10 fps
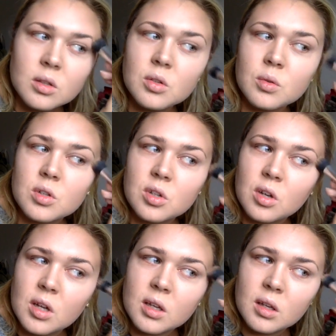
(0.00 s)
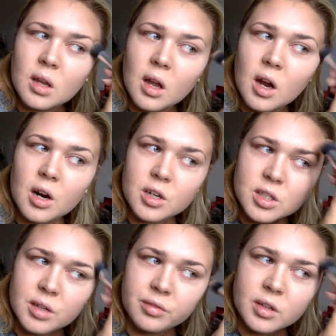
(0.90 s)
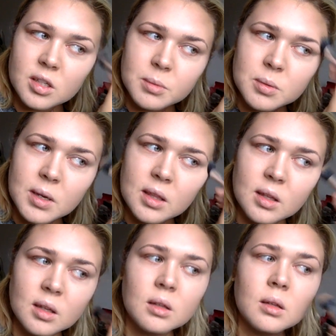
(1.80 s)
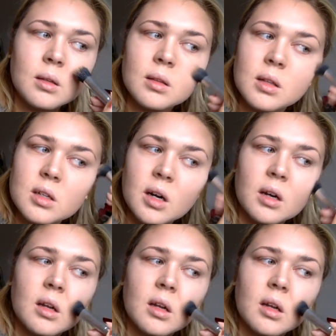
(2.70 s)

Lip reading: so there's not a harsh difference between the dark